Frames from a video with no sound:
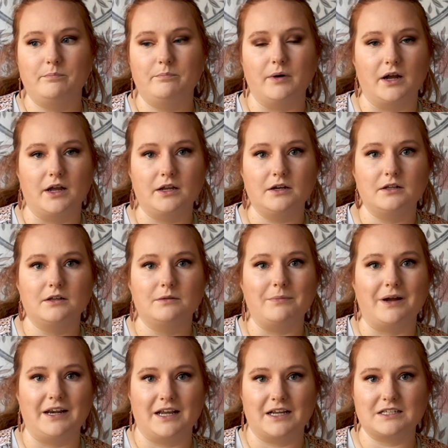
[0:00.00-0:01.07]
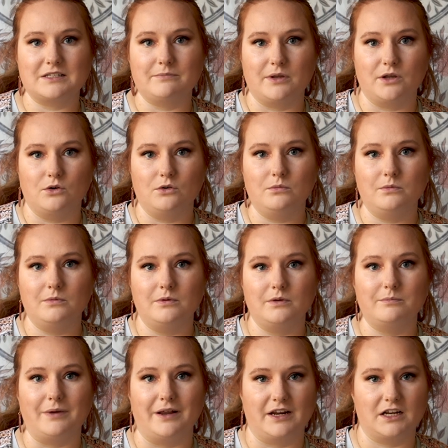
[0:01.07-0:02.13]
but my next
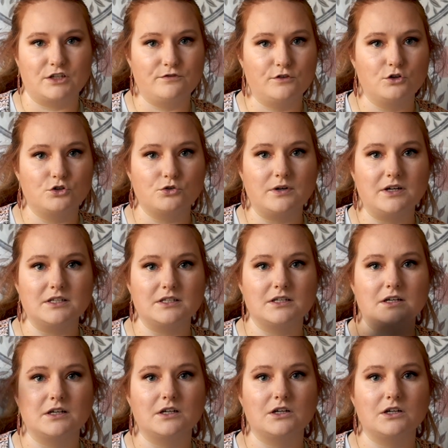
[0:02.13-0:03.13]
food choice